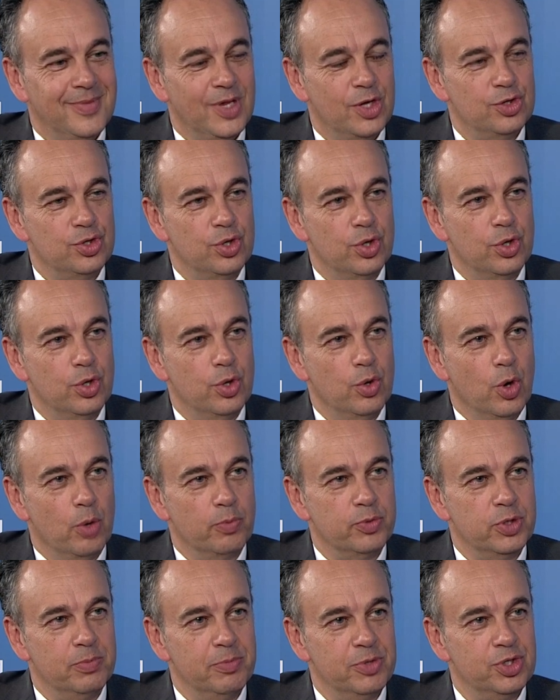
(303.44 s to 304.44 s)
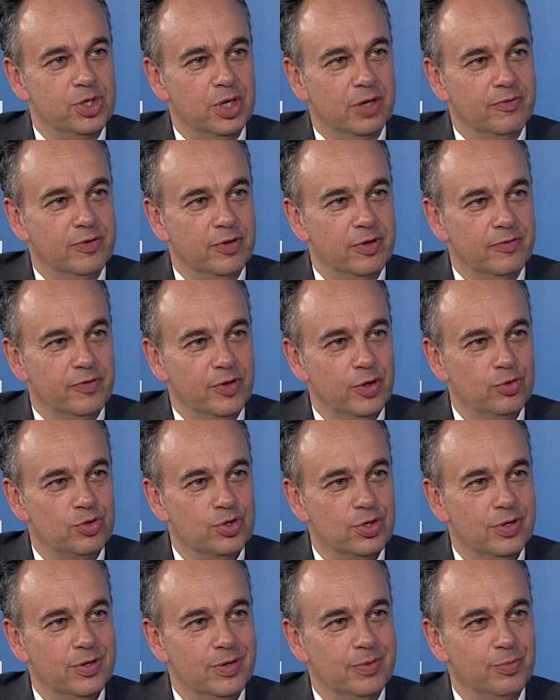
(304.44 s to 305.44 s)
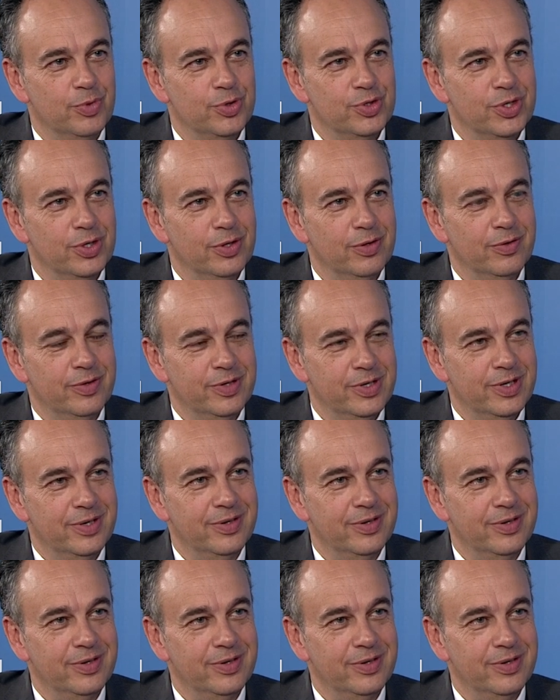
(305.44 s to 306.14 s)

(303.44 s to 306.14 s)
So you optimistic for the future in Brazil?